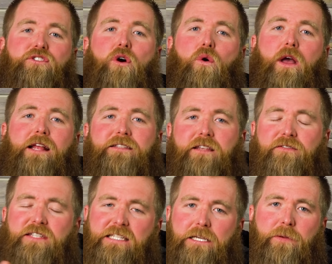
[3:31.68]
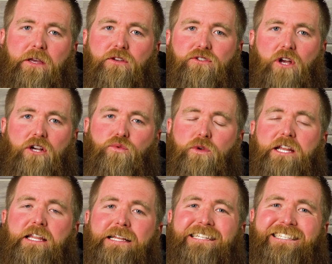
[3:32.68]
So instead of sleeping in those socks, what I
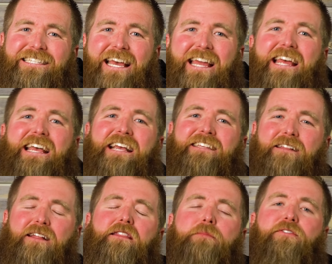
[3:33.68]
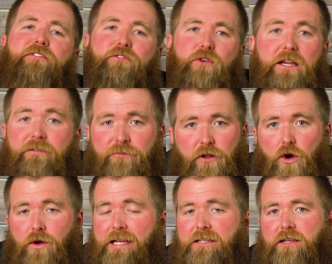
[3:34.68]
did instead is I let them free
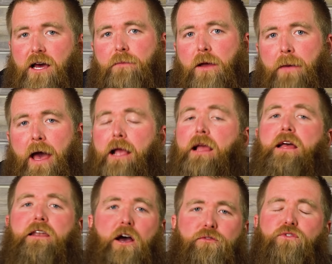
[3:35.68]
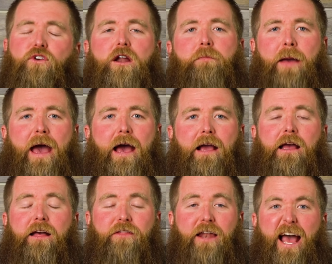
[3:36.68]
float inside of my bag. Now, if you've got a bag
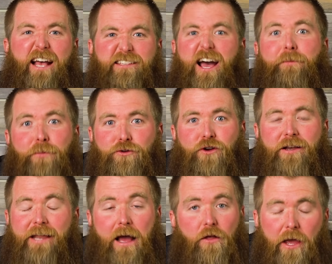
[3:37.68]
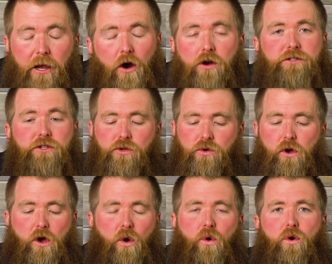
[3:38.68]
that has hyper dry down like ours do,
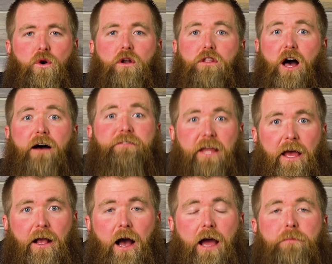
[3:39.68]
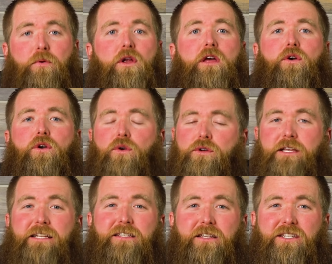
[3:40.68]
or Loft Tech hybrid or
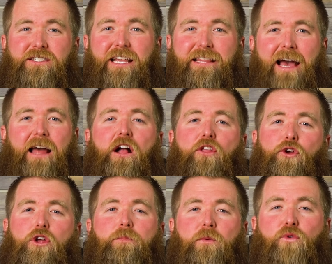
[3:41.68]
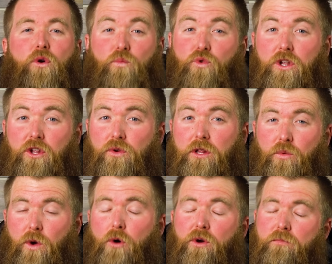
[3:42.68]
insulations like that, they're gonna perform really, really
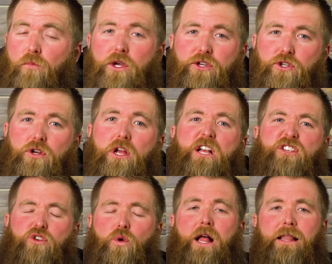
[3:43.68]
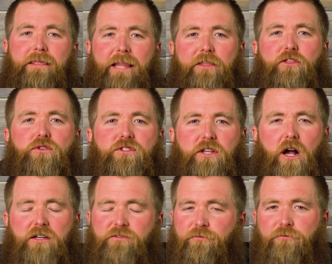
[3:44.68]
well with moisture. So let those
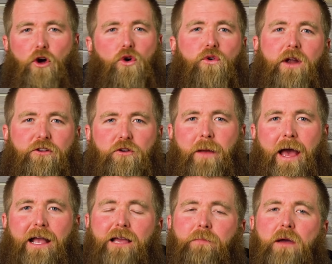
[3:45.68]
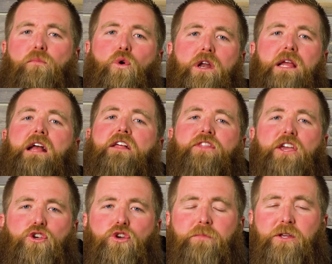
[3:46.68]
socks float around your bag, and by morning, they
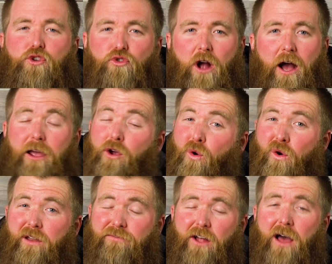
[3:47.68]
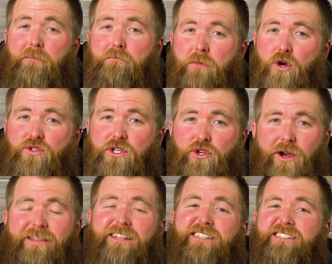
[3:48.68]
should be dry, or if not, mostly dry.
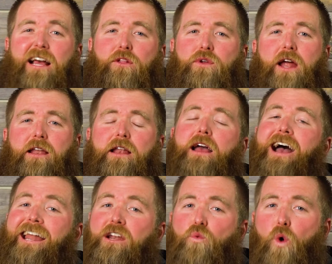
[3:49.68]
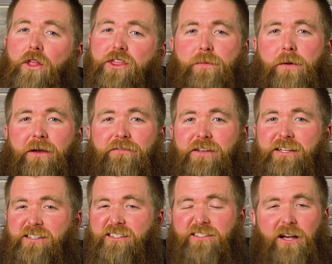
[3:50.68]
And that's exactly what I did. I didn't want them on my feet
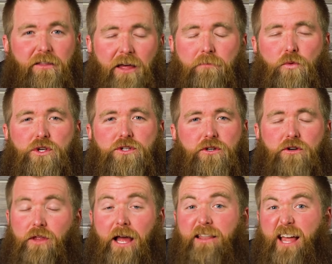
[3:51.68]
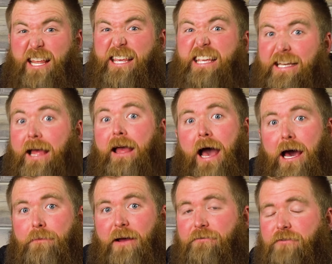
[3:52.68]
to suck that moisture or that heat out
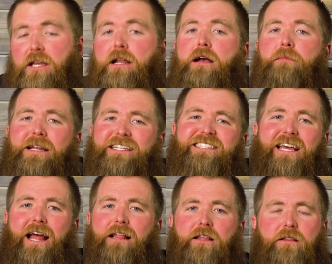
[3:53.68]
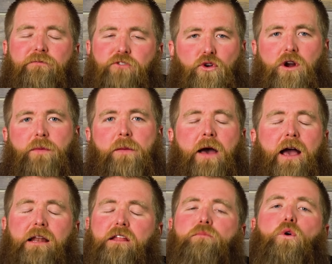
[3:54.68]
of my feet, but instead I let them float around my
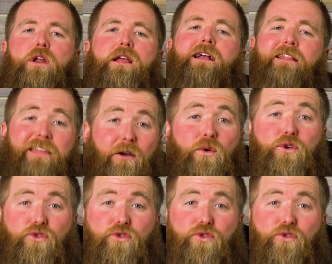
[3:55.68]
bag, and in the morning, they were